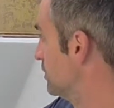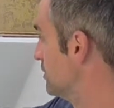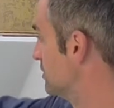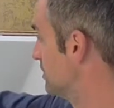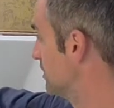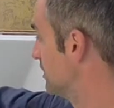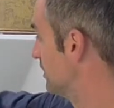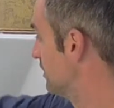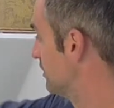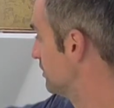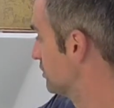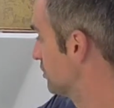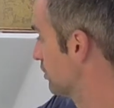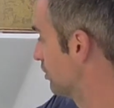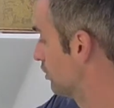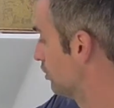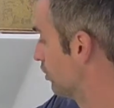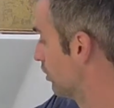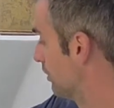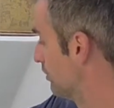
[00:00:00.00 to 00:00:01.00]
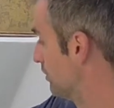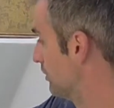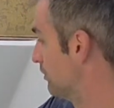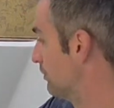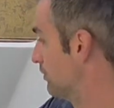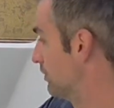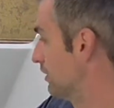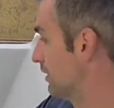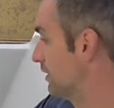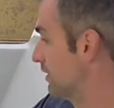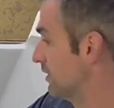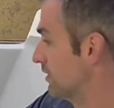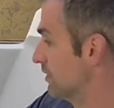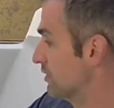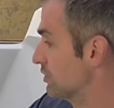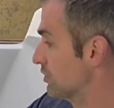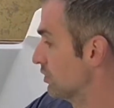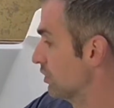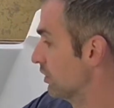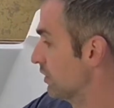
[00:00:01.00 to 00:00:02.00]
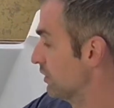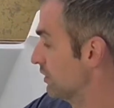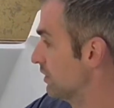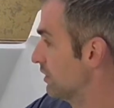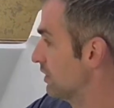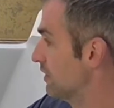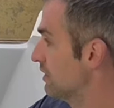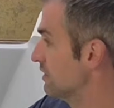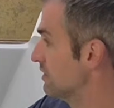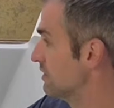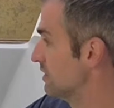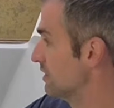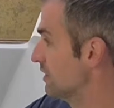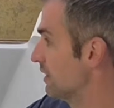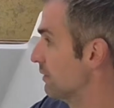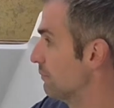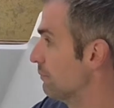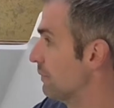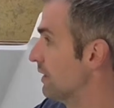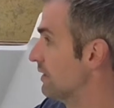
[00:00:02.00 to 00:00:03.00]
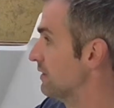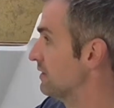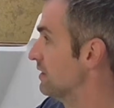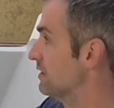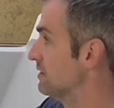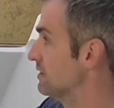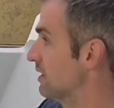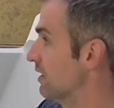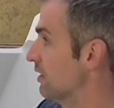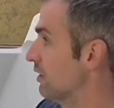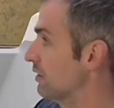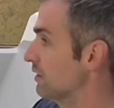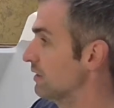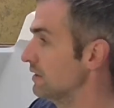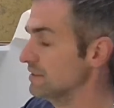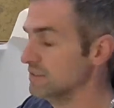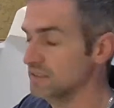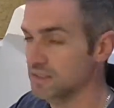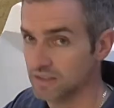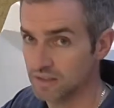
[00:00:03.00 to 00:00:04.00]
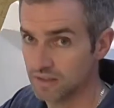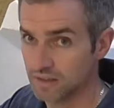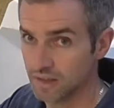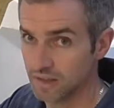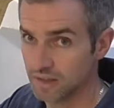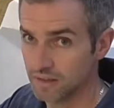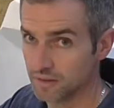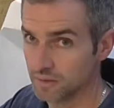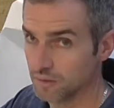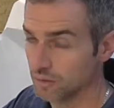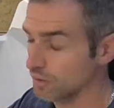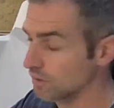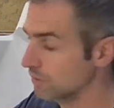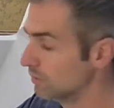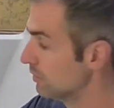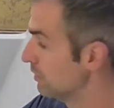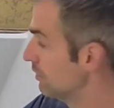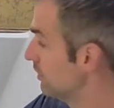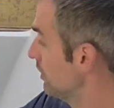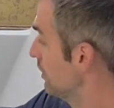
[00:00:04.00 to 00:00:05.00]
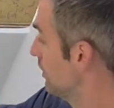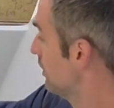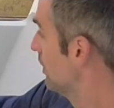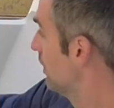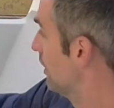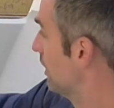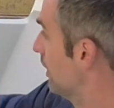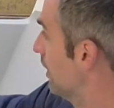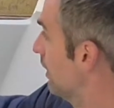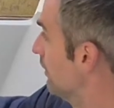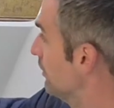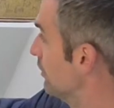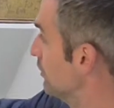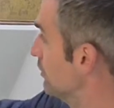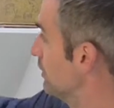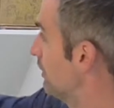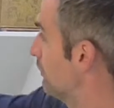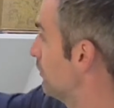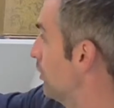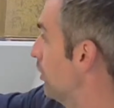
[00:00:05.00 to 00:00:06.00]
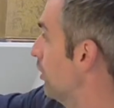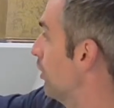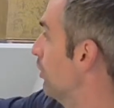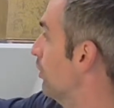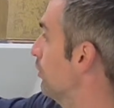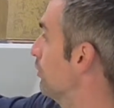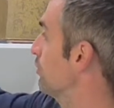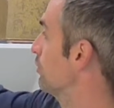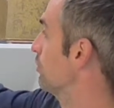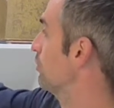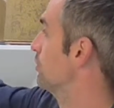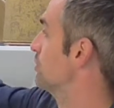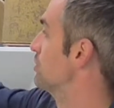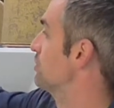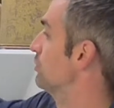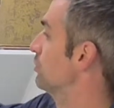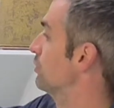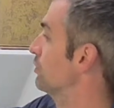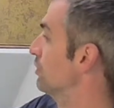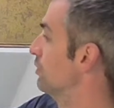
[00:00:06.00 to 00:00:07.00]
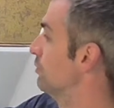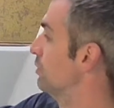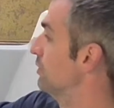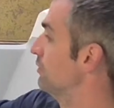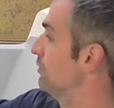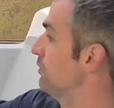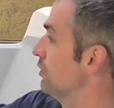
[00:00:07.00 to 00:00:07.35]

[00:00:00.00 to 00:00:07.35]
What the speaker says: can see here it's got quite a bit of filler here to try and make detail easier later on. There was a number of holes which have also been